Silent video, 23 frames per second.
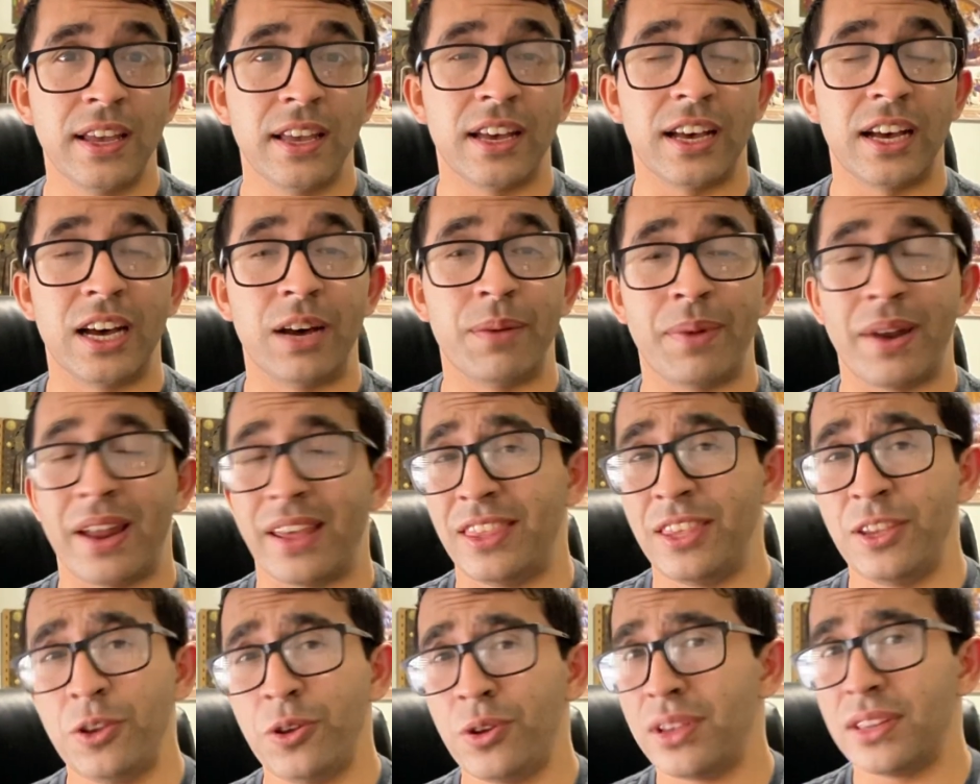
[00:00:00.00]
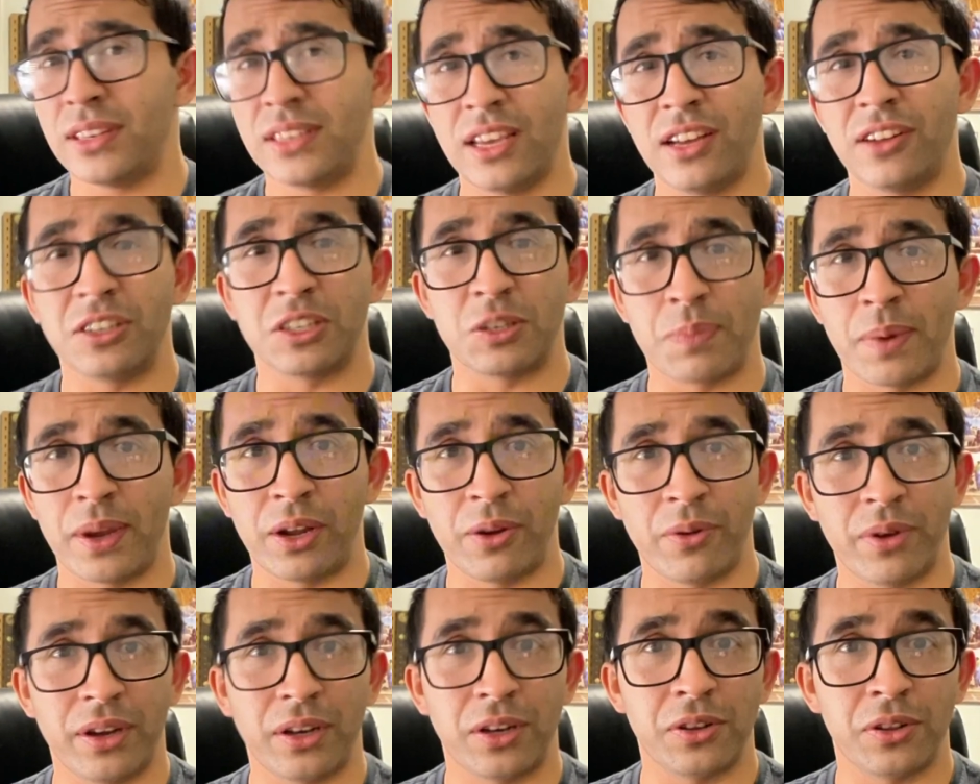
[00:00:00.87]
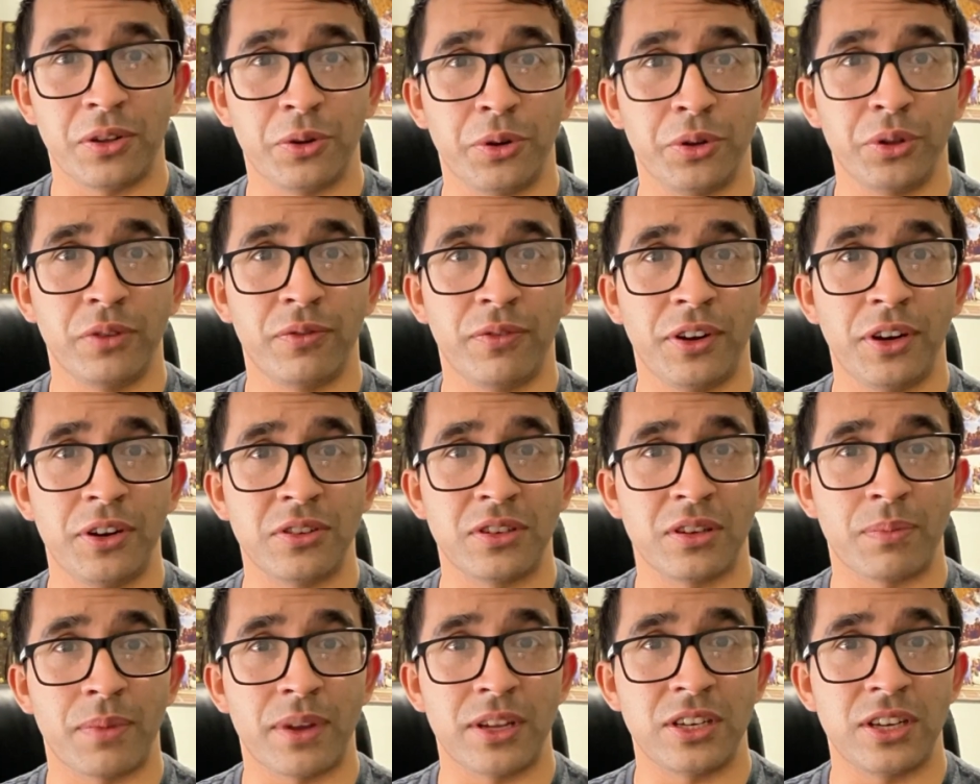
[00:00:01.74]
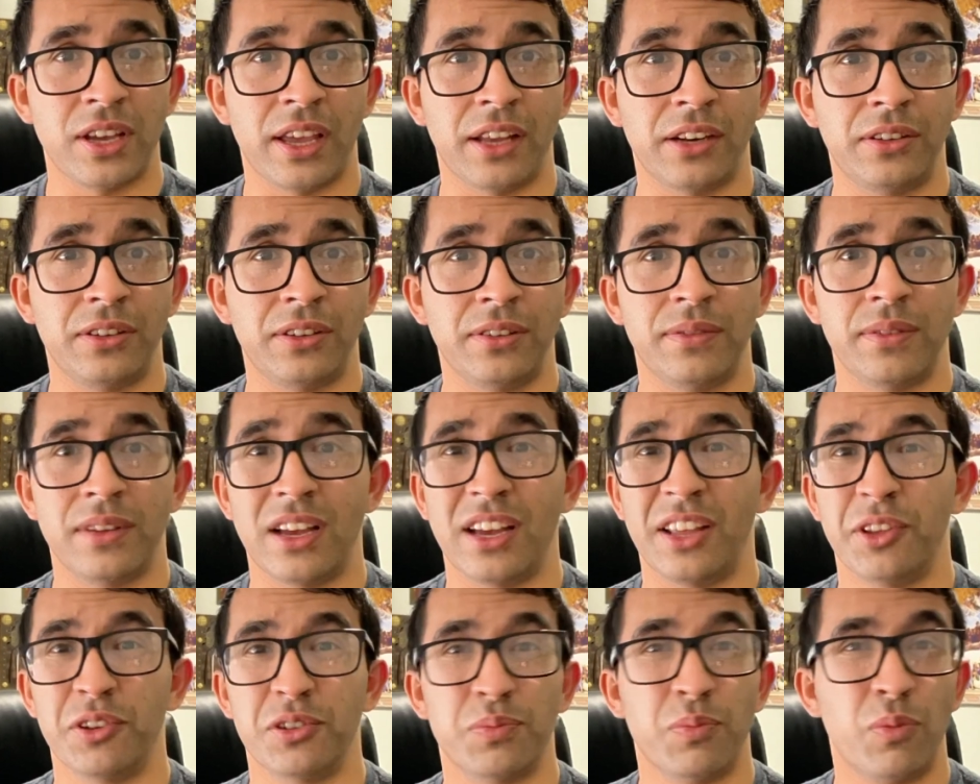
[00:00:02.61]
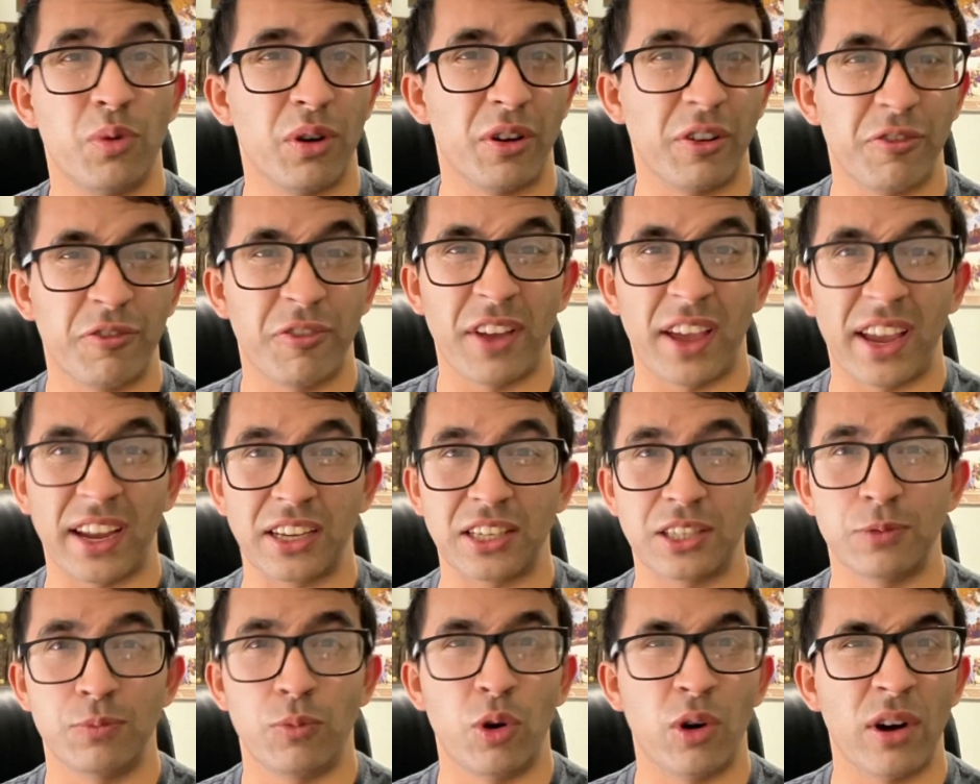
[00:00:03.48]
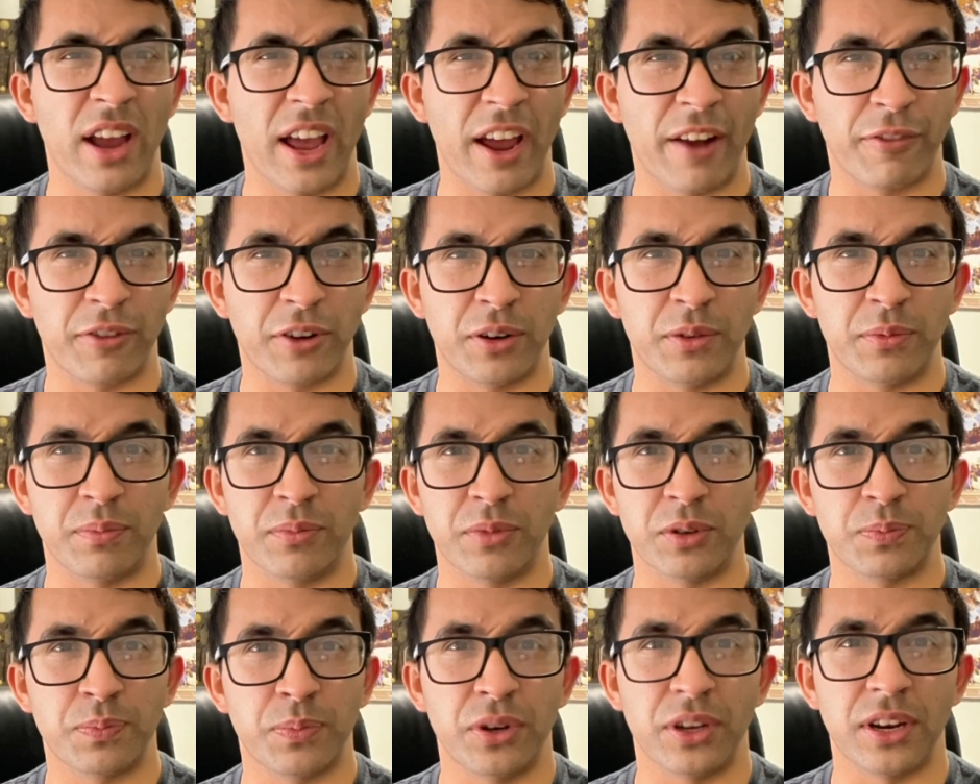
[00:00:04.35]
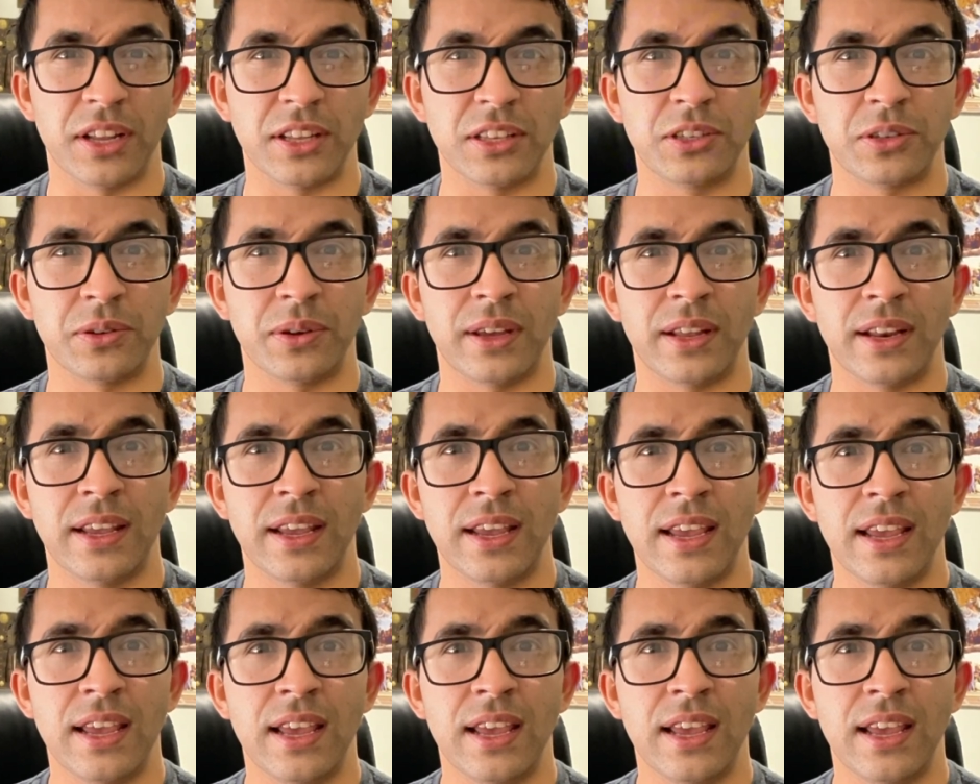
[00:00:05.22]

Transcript: Um, and I think you can tell just by going to the older videos on my channel, uh, there's more effects, more effort was put into it.